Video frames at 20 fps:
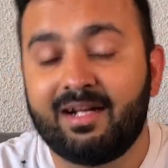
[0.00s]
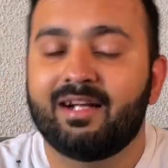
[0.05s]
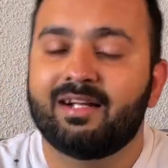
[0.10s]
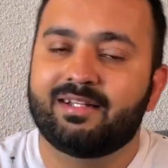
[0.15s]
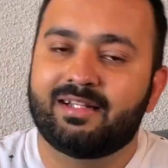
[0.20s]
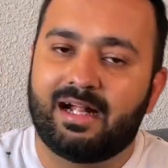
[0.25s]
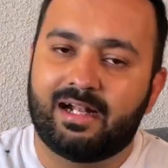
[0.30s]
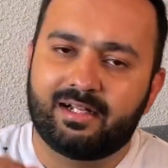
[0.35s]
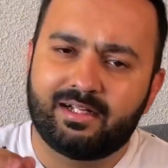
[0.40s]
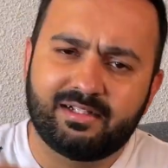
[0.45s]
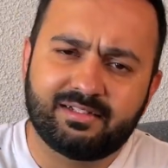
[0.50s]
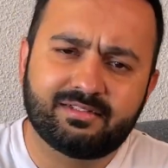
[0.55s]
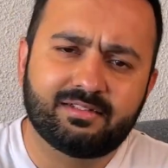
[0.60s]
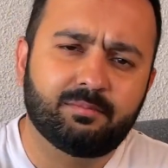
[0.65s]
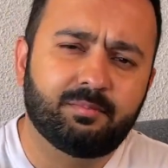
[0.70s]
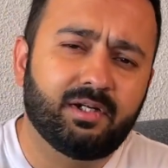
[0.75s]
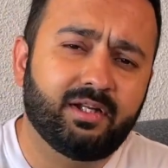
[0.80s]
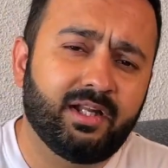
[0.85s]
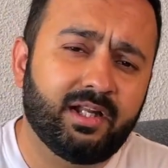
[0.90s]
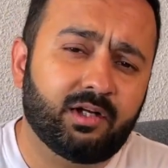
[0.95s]
That is the
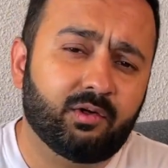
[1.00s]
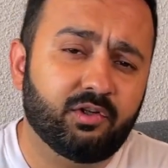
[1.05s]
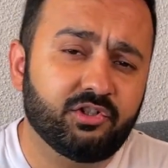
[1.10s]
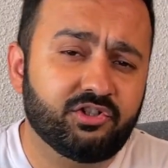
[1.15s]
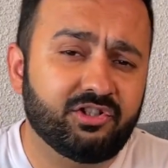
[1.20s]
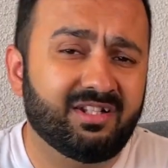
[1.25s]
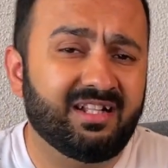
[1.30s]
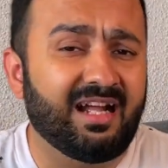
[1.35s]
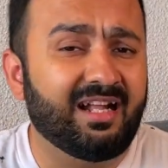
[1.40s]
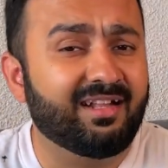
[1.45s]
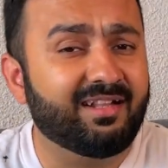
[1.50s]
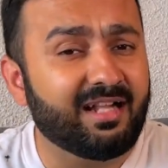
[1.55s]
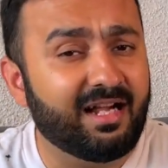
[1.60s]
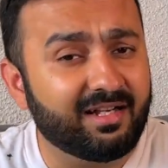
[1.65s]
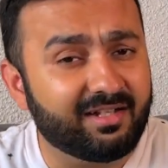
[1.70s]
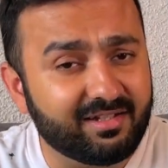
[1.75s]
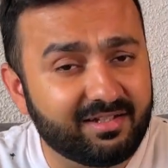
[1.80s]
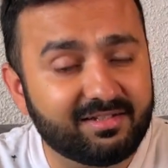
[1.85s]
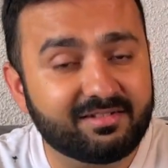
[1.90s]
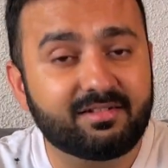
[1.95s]
burning question, and
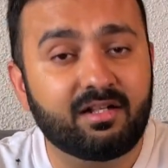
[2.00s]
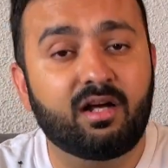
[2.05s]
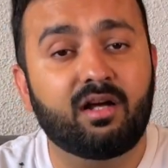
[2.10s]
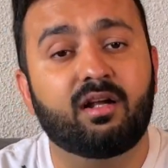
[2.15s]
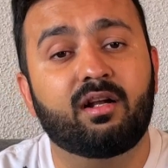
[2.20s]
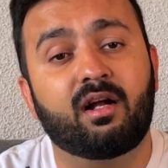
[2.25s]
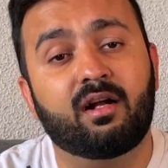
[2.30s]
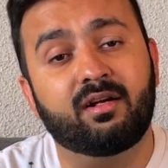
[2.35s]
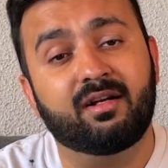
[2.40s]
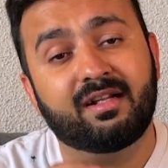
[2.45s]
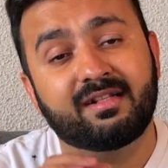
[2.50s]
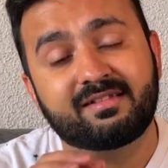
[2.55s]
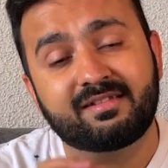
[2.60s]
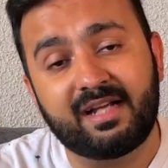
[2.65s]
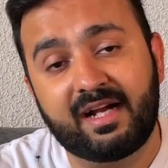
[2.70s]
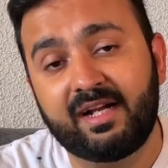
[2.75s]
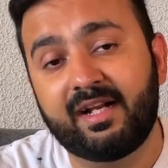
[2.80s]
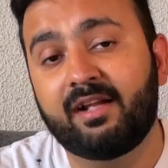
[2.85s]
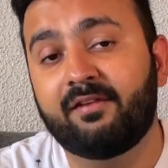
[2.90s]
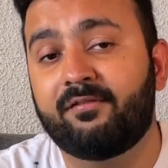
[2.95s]
that is a
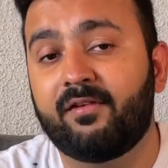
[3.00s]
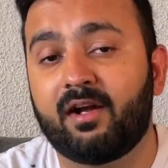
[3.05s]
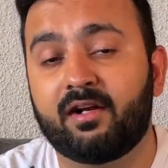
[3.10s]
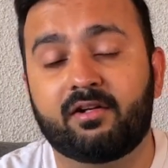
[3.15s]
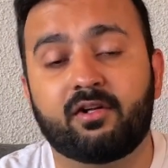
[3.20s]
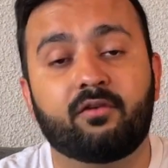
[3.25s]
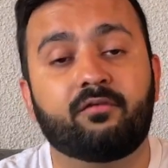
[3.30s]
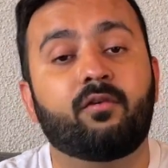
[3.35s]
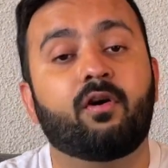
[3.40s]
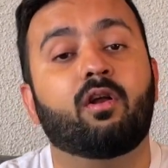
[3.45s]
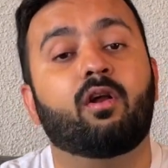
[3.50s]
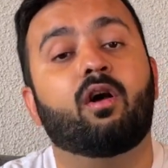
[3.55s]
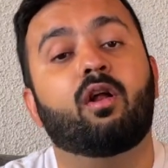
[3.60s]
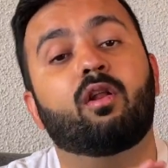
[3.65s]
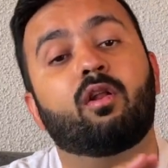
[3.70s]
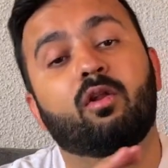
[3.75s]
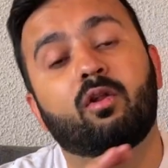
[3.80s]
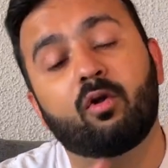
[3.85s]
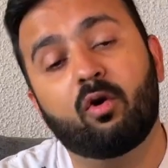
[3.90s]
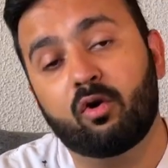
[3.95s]
deciding factor for a
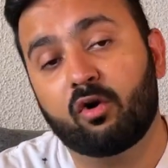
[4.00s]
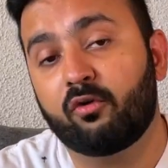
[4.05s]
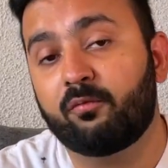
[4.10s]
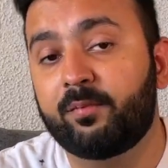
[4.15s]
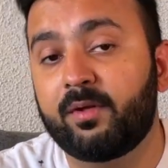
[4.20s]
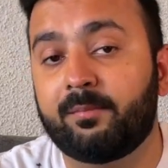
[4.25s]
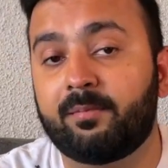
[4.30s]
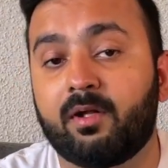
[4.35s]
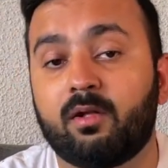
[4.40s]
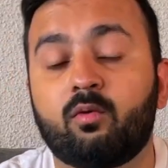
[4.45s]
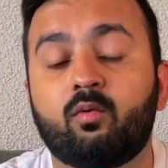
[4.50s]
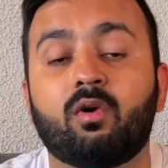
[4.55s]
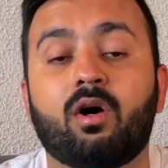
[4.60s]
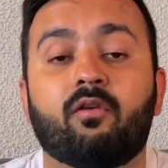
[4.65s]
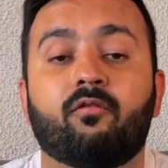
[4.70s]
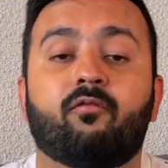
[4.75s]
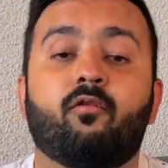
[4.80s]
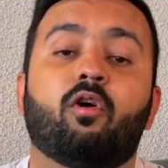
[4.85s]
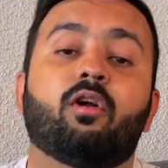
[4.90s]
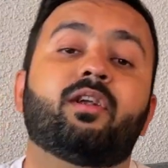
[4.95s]
lot of people who are
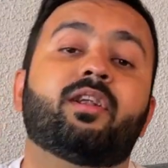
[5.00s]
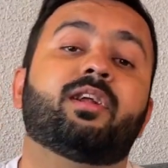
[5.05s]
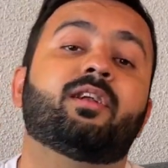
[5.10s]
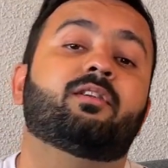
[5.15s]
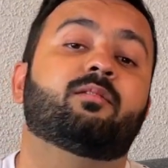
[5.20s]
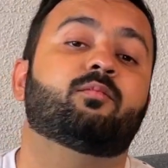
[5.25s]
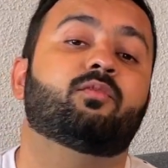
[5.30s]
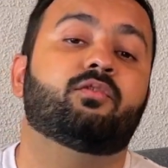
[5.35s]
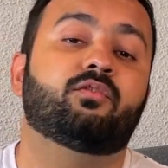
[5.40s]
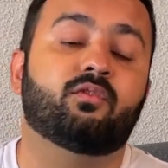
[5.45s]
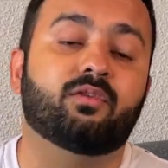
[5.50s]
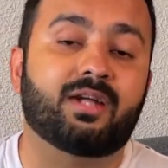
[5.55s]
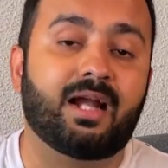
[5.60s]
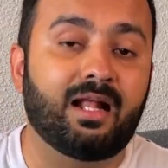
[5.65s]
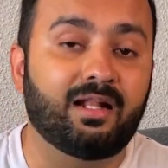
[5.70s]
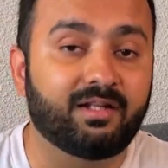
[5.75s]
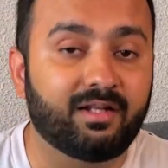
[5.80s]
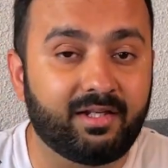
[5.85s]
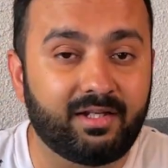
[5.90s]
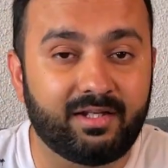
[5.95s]
wanting to move to
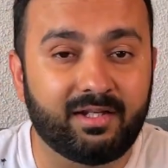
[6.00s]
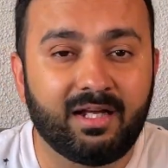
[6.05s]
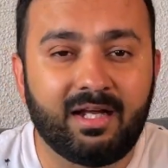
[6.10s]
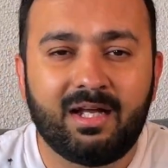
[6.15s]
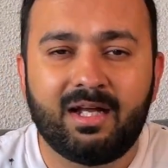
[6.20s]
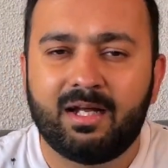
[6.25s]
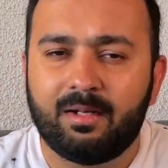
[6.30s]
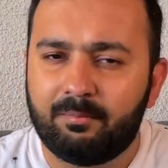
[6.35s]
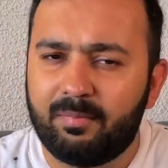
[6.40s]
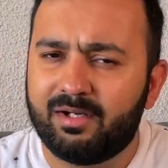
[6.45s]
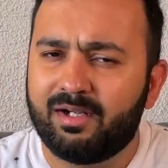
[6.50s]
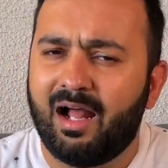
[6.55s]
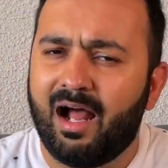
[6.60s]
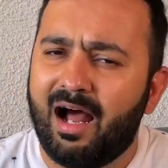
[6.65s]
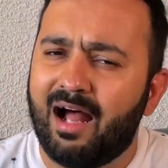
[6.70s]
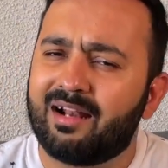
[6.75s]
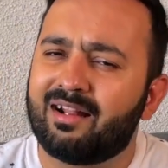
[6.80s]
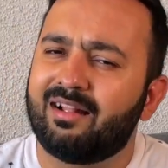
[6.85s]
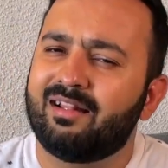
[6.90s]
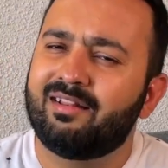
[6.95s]
Calgary but
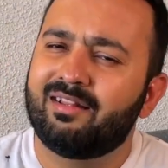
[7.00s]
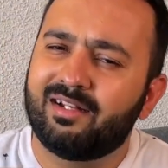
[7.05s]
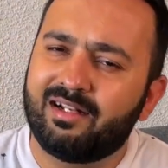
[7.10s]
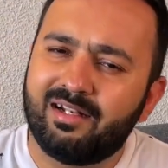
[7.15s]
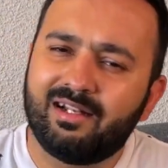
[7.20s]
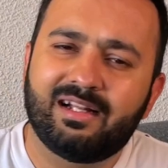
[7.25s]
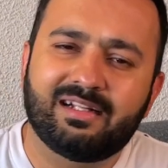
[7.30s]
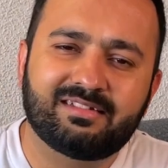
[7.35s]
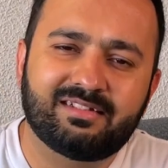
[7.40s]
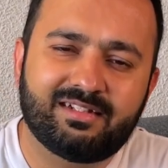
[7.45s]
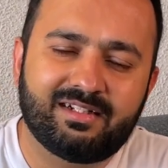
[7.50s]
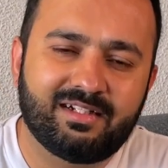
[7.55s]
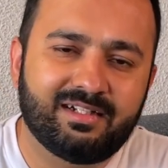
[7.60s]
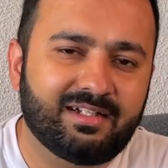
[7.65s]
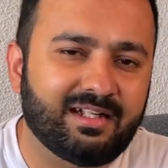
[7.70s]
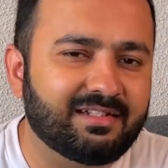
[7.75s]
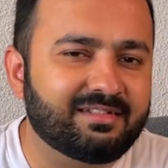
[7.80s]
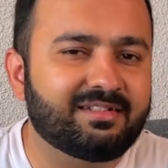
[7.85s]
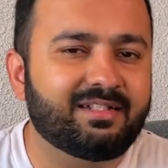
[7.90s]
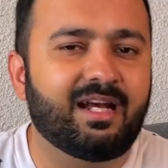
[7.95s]
are a little hesitant
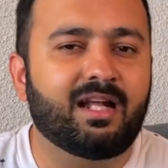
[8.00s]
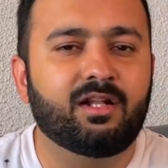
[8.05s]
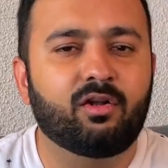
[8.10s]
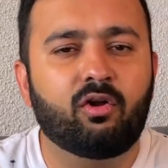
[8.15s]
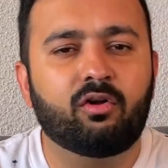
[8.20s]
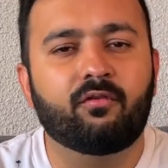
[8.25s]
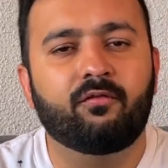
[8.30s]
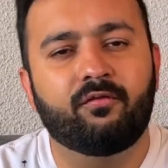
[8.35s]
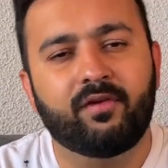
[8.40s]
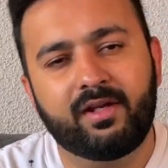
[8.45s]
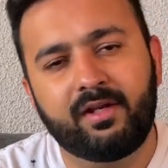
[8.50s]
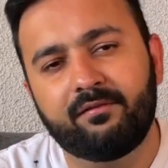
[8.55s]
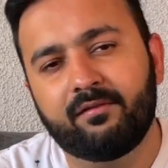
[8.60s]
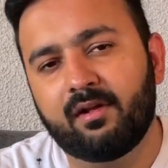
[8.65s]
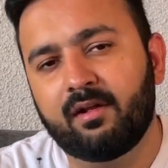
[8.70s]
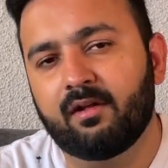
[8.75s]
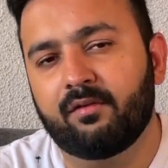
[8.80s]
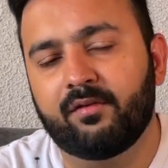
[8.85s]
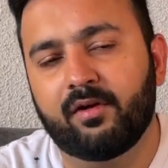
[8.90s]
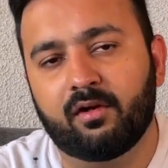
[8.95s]
as they are not very well
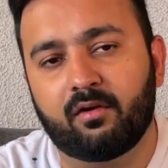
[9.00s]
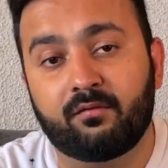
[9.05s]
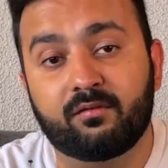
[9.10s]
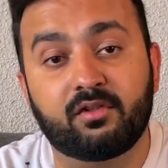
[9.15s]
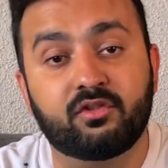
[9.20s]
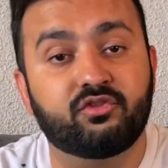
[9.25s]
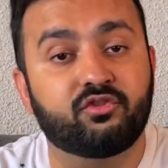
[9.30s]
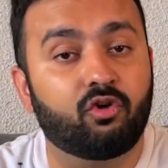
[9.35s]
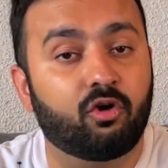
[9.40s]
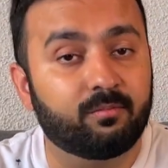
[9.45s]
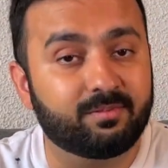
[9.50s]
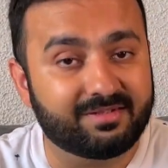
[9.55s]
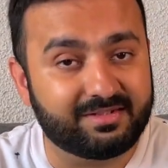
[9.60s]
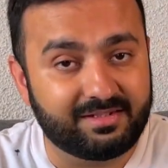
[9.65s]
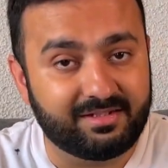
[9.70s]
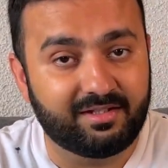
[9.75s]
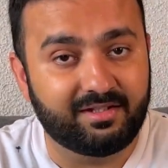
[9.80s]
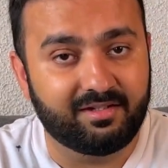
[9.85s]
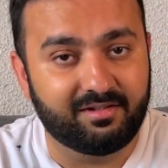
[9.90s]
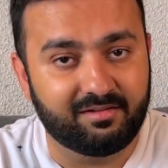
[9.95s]
aware of the job
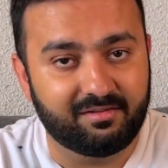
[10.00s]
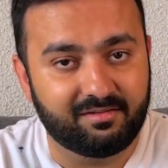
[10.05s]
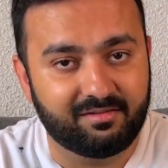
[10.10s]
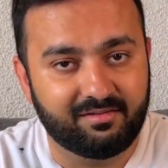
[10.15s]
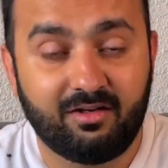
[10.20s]
scene here.